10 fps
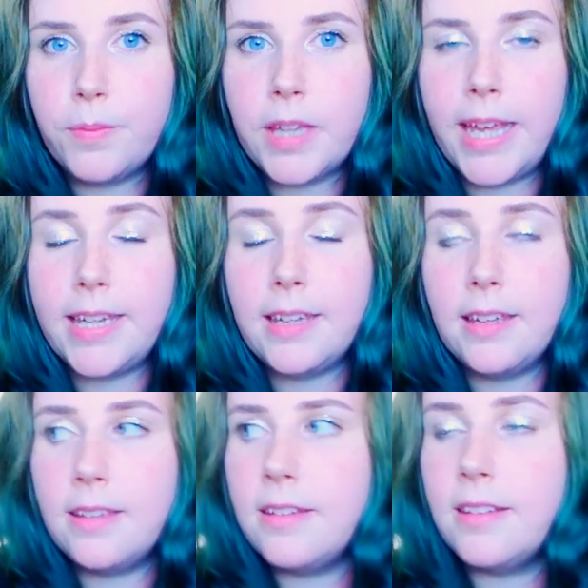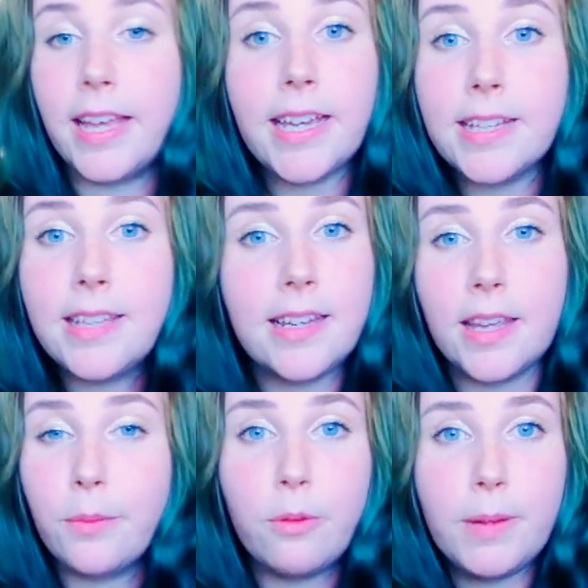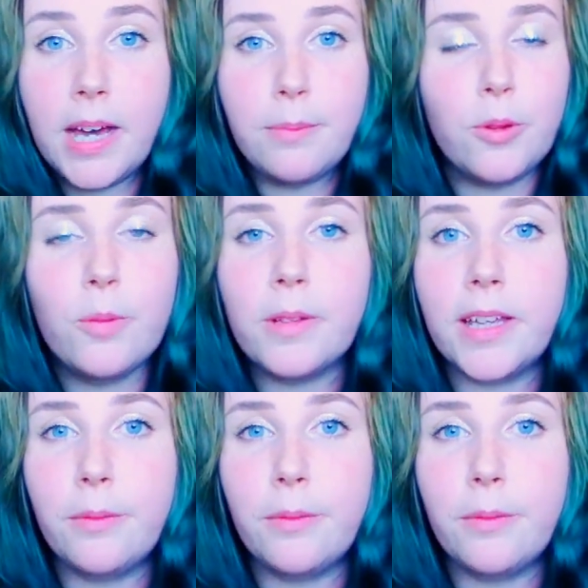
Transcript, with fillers: Like, like I said, it will become normal.